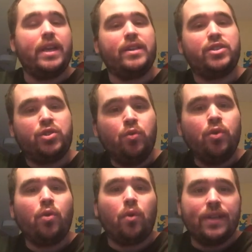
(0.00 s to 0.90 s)

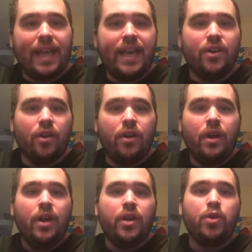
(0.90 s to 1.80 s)
sooner or later,
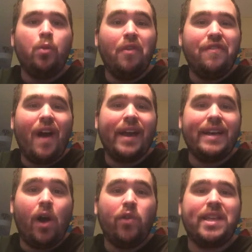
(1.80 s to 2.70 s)
you will
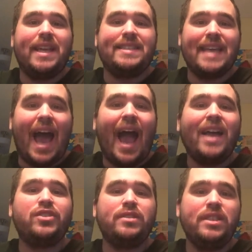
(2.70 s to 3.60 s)
find out that it's
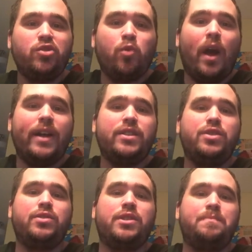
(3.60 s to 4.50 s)
actually trying
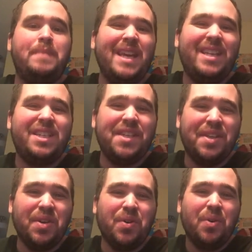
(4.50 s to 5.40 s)
to speak to
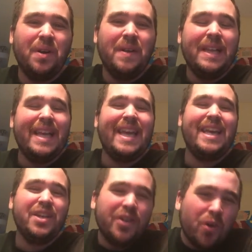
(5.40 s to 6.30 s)
you
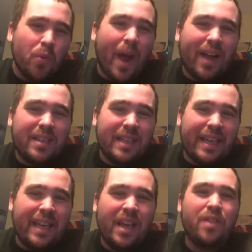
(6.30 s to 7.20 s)

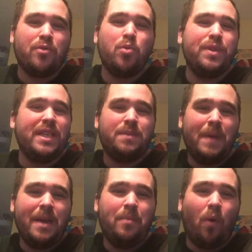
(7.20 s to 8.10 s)
indirectly through these
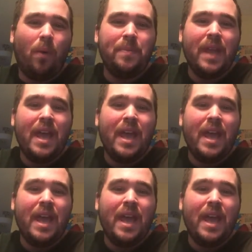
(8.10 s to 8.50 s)
people.